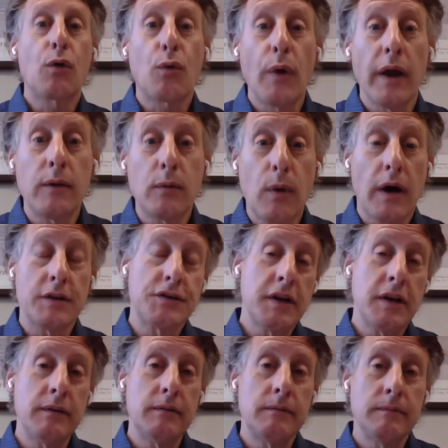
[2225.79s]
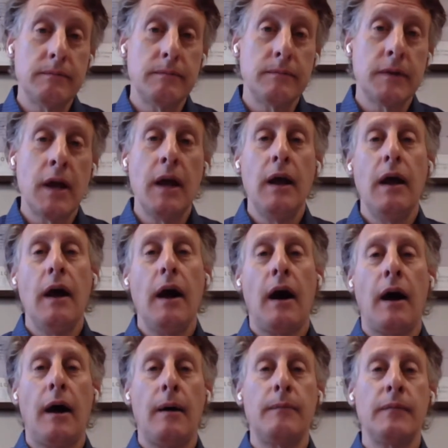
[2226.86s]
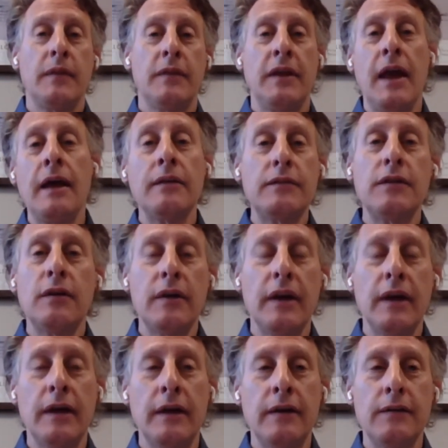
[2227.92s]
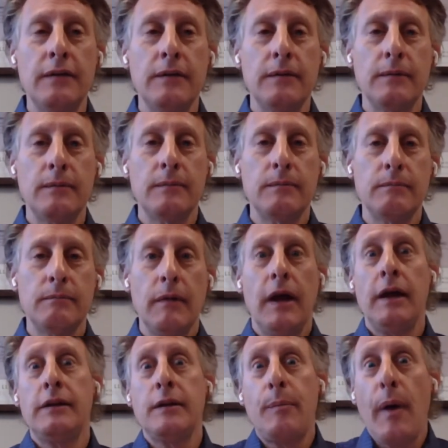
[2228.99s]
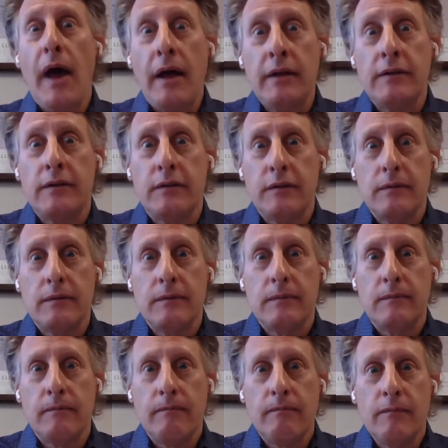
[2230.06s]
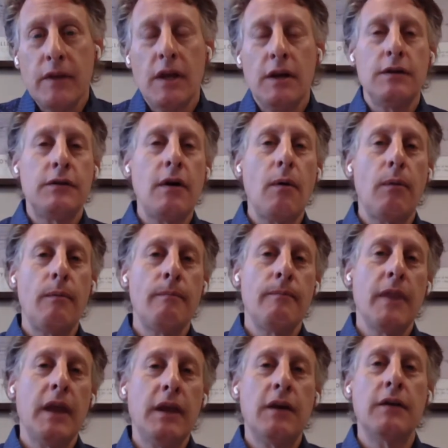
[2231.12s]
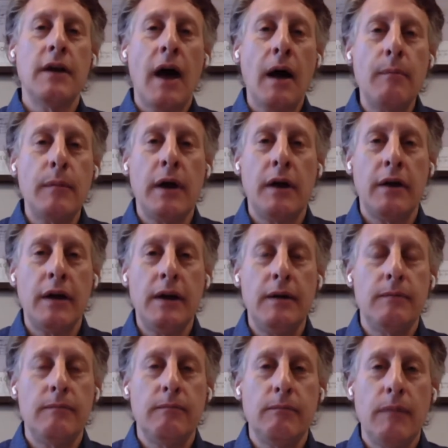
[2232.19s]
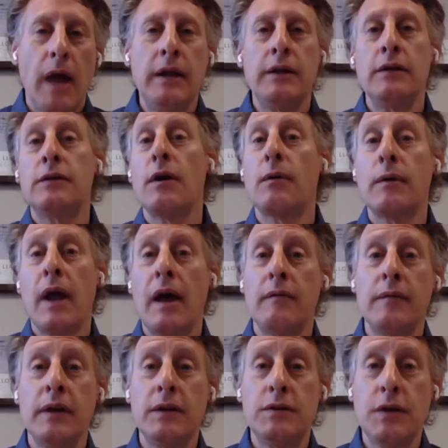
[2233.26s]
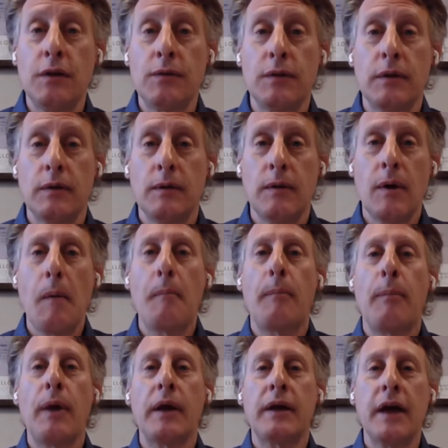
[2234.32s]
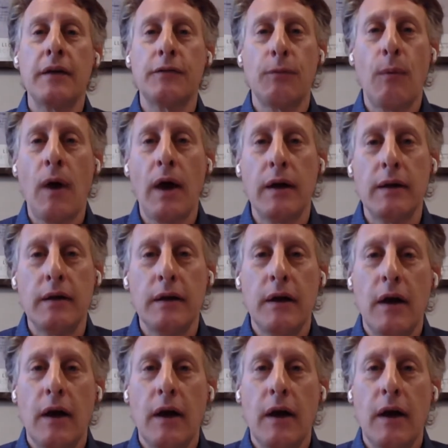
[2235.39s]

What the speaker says: Great question. The answer is, it depends. So you're not married and you don't have any children, but guess what?